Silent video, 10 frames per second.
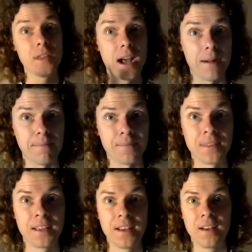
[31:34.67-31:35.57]

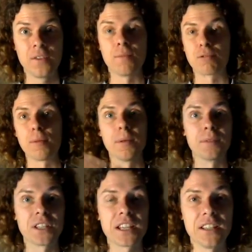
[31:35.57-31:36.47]
the
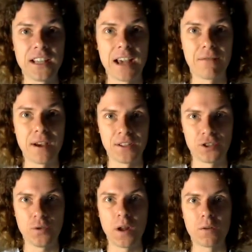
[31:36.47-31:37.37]
problems that Gilead faced
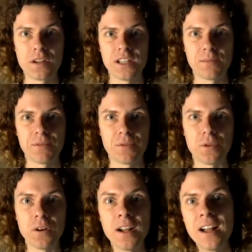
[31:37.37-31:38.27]
200 years
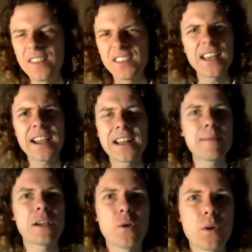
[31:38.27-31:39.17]
before, this
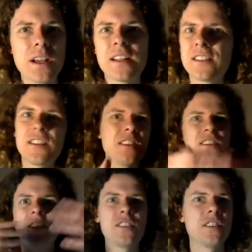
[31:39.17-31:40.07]
academic audience at this
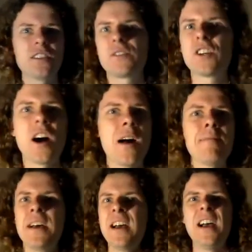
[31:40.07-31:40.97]
distance of
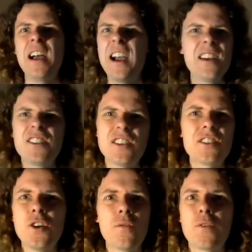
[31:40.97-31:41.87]
time is
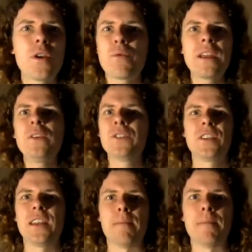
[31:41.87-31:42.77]
just not very real to
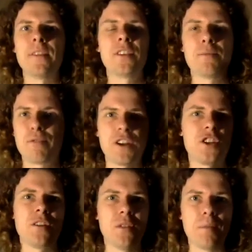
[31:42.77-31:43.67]
them, this
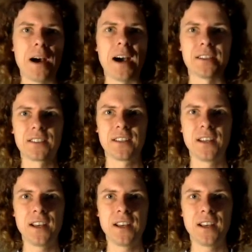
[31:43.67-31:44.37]
oppression of the past.